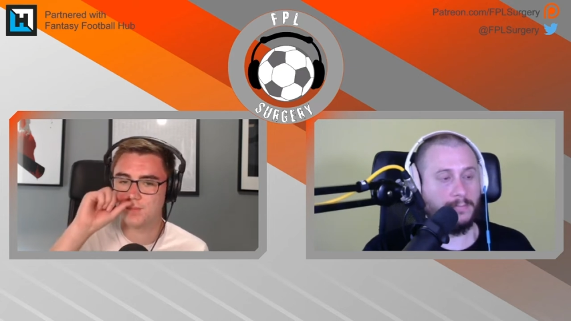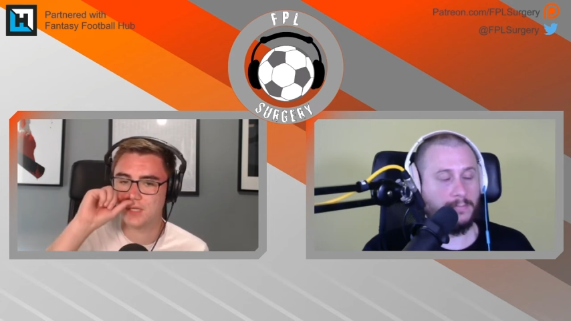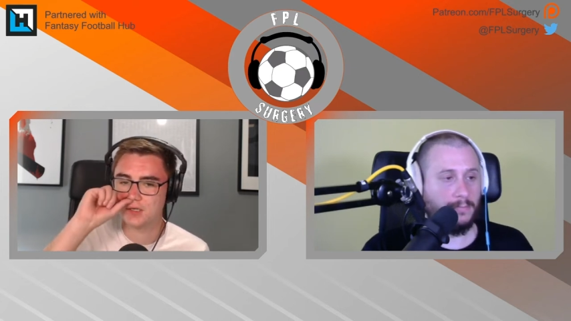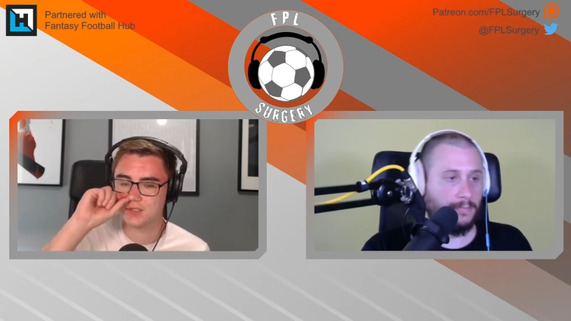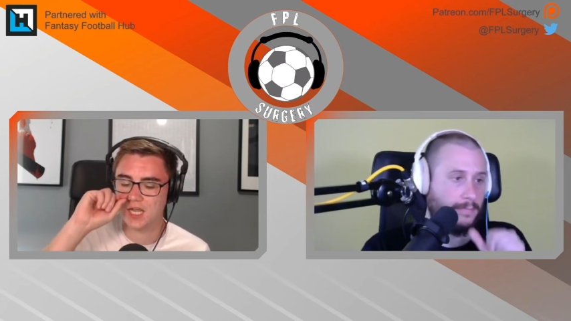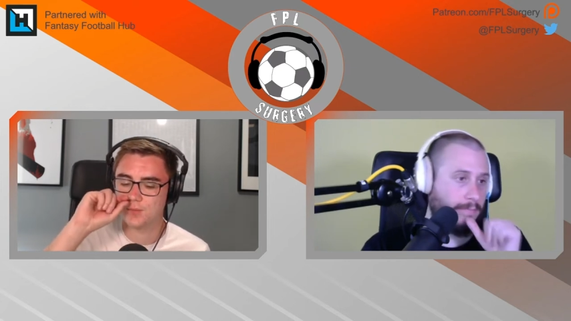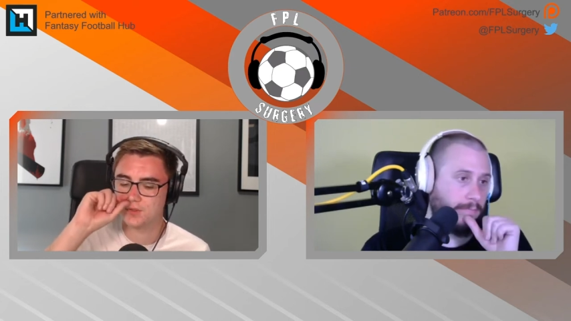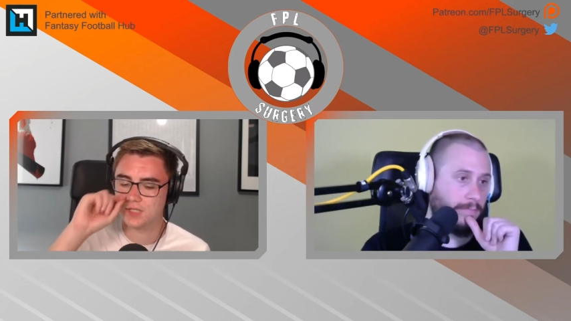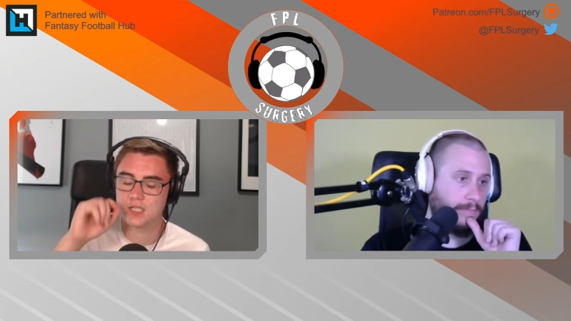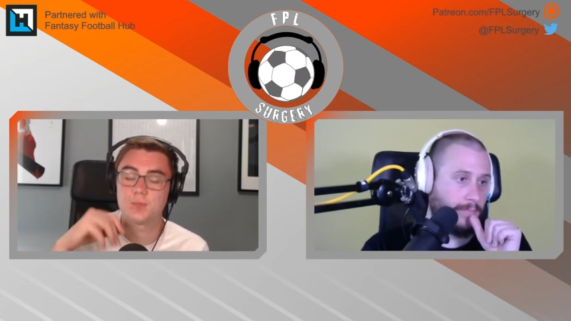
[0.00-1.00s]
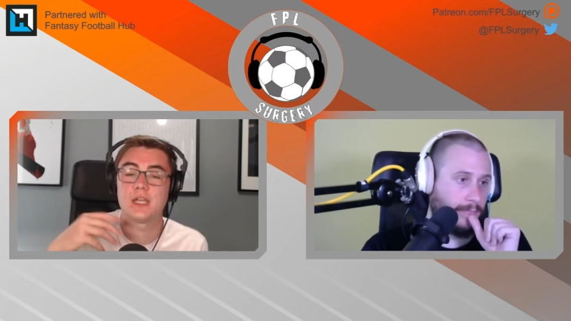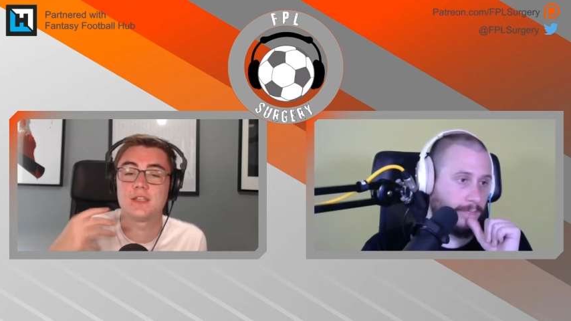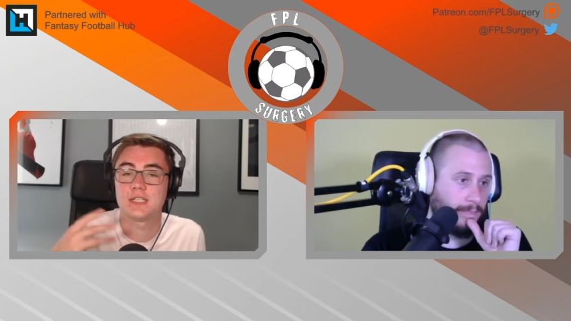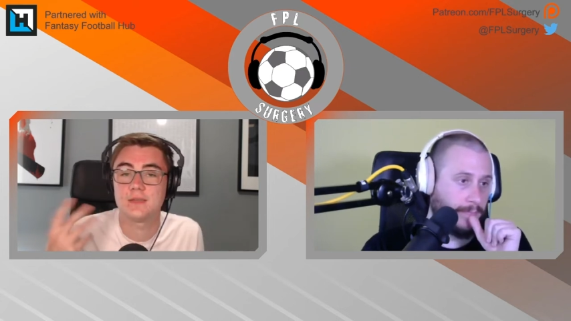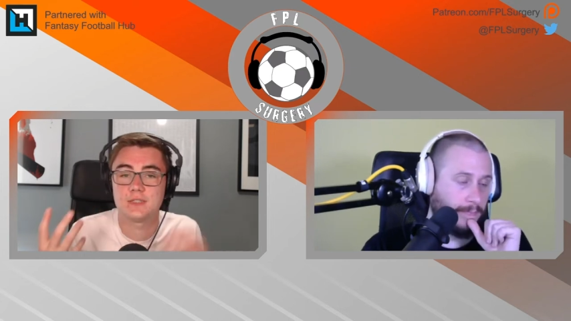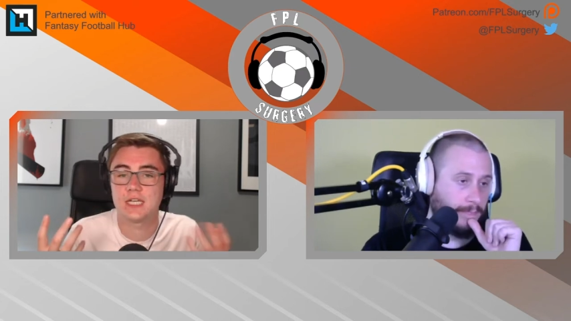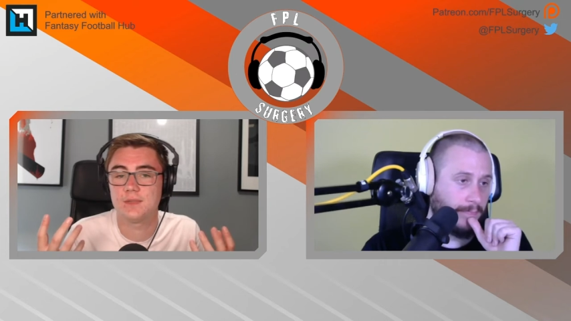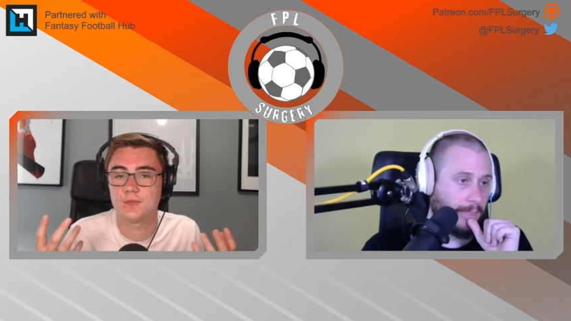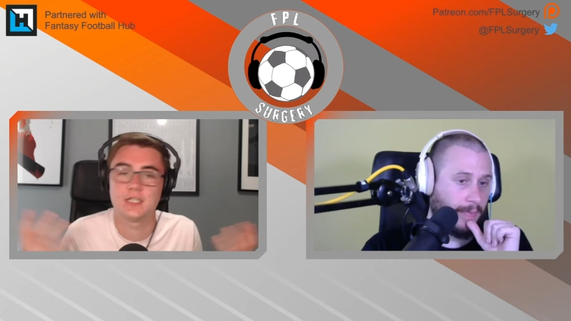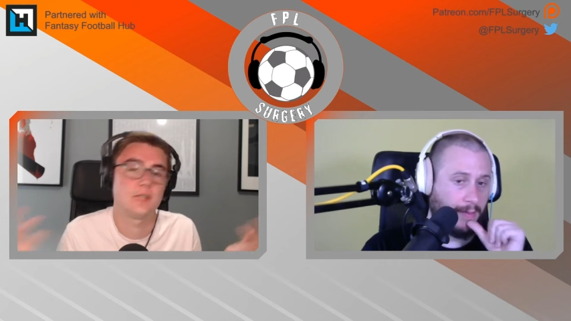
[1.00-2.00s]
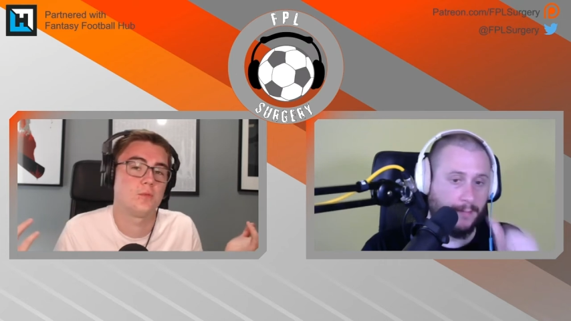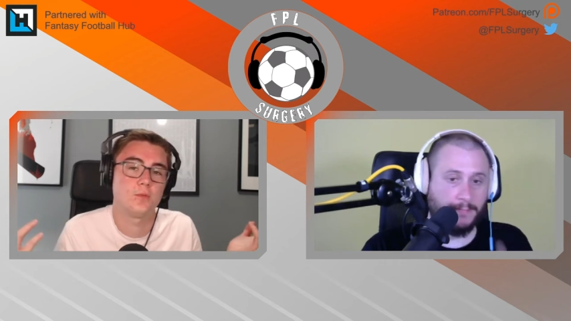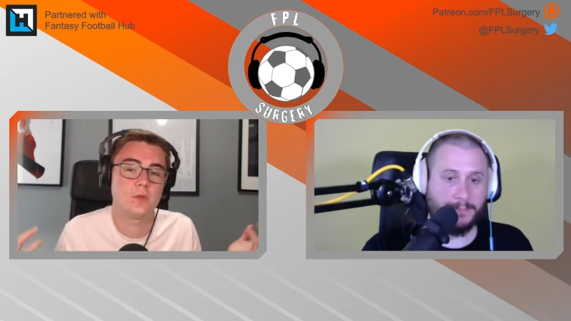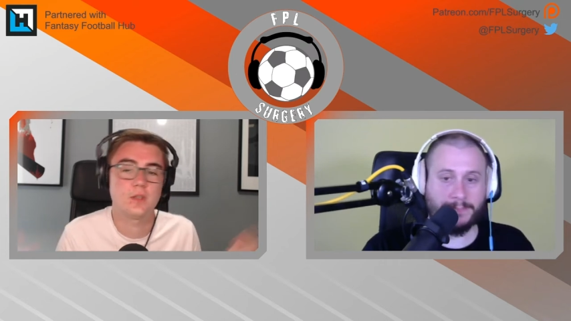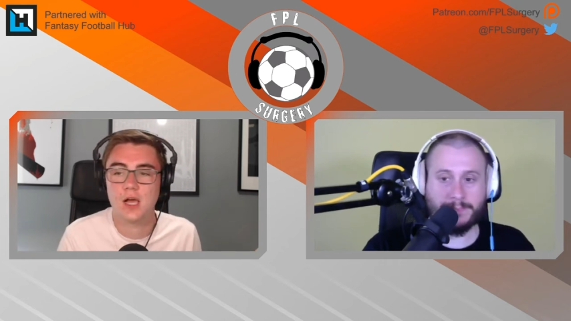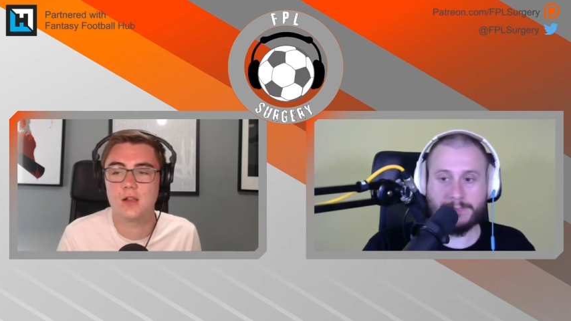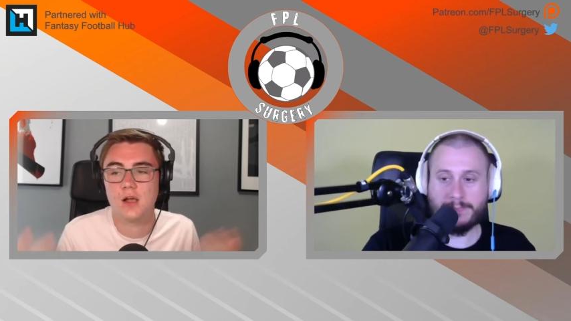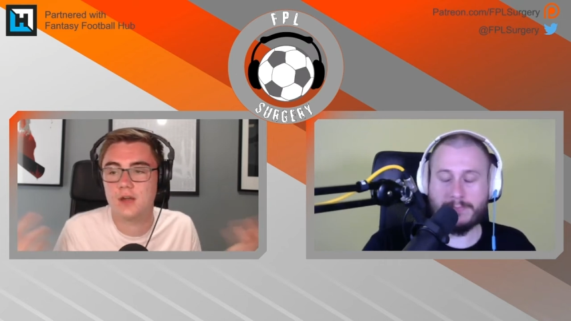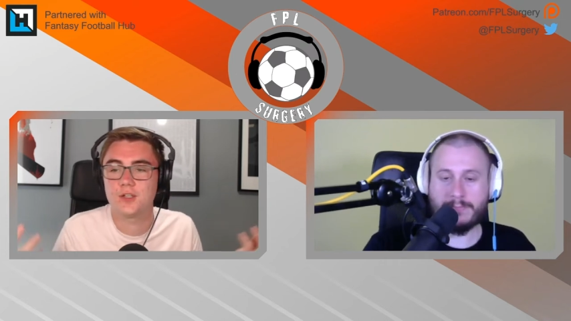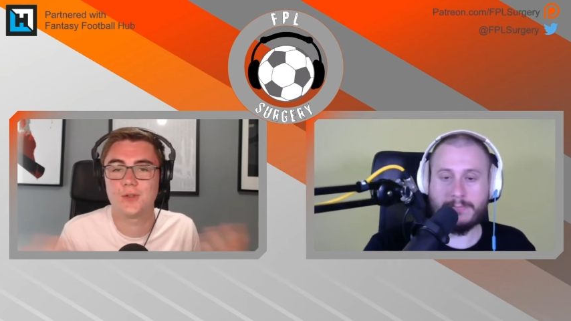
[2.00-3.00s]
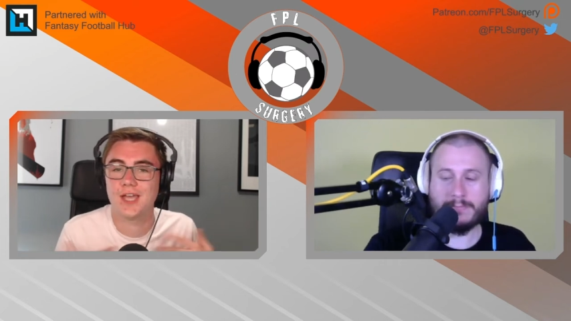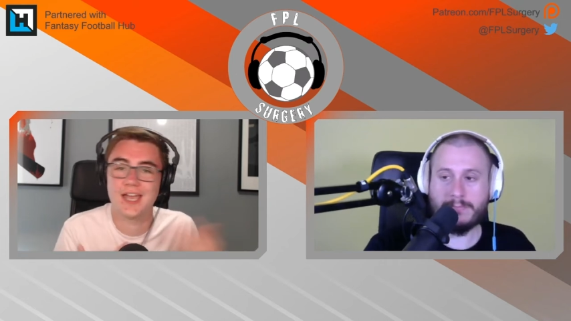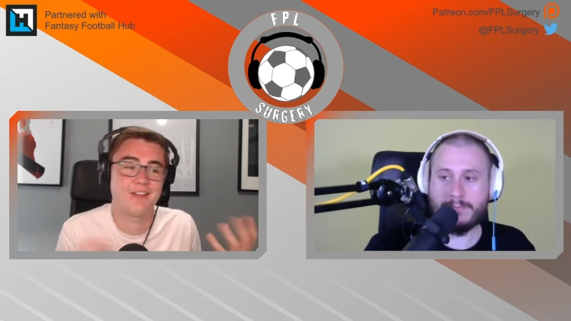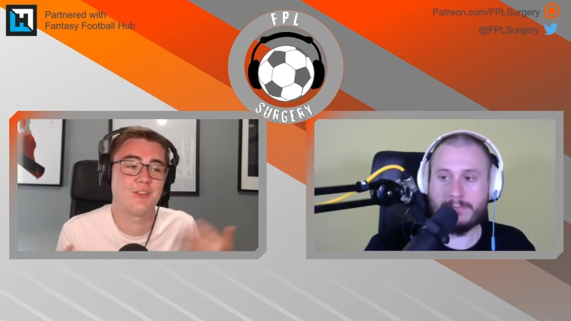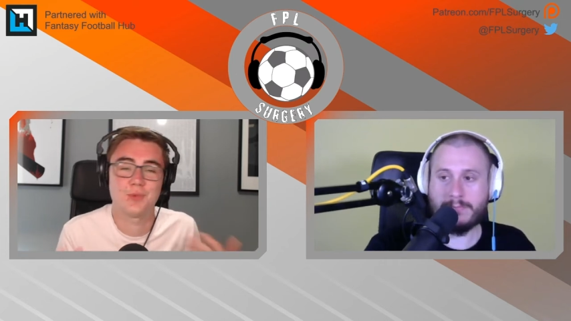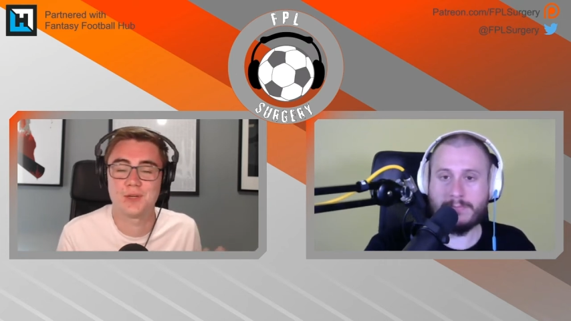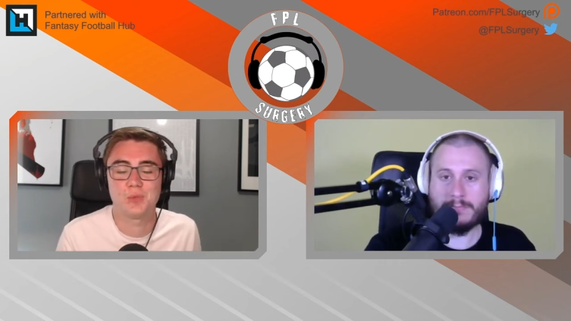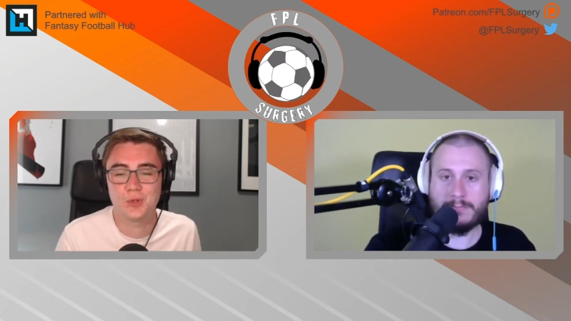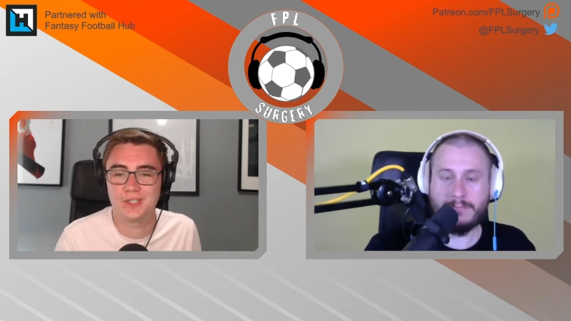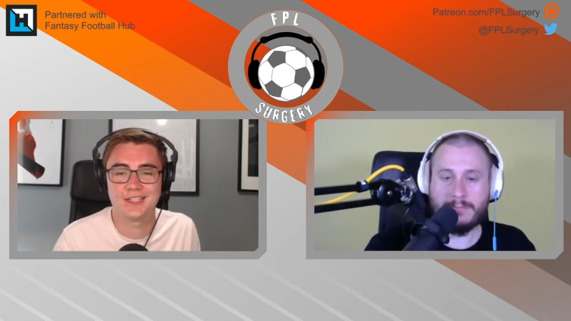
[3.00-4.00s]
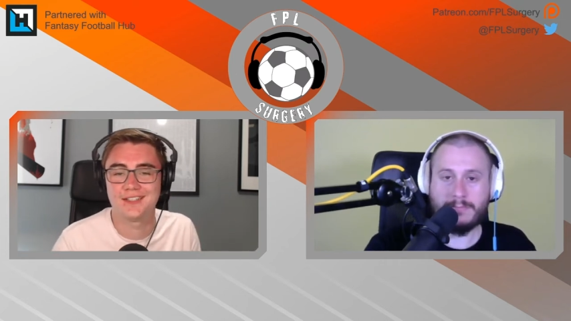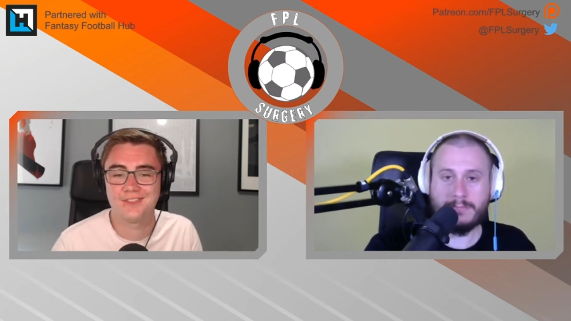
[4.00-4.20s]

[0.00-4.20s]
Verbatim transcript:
Speaker 1: bigger sample size. But at the same time, like, well, I'll argue that I have to bring Pukki in if